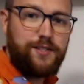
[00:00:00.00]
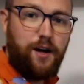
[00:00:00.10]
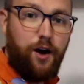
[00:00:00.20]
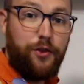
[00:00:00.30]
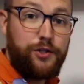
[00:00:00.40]

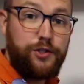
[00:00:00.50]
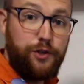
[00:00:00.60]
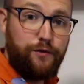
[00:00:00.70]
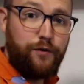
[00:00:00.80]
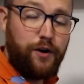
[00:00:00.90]
on the
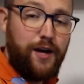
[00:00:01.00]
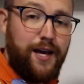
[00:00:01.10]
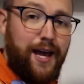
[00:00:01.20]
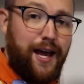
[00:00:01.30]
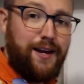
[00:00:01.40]
server
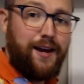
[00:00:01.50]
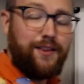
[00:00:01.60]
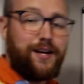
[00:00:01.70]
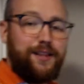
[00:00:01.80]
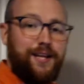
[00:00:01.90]
and
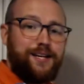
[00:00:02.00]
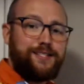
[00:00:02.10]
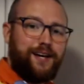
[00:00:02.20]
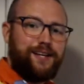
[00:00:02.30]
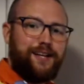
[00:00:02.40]
the client
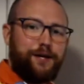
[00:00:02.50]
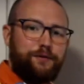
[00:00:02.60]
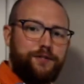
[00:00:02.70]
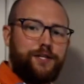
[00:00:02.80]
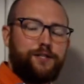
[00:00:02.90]
side
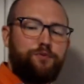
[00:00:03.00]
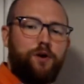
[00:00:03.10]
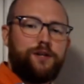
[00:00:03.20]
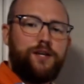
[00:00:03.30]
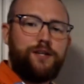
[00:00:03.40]
language is
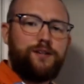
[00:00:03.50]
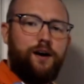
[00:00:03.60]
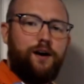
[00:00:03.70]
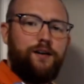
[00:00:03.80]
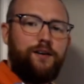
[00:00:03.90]
processed
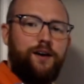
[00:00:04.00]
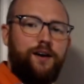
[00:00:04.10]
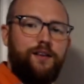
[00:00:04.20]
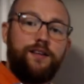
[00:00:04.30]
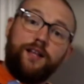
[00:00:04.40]
on
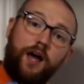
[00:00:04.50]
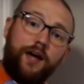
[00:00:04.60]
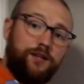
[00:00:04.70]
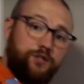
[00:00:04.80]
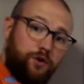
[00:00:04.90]
the
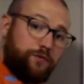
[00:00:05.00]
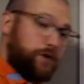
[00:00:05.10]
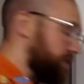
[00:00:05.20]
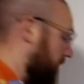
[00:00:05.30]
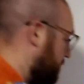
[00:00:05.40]
client. So, for
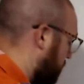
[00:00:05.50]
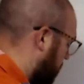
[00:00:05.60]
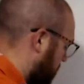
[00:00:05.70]
example,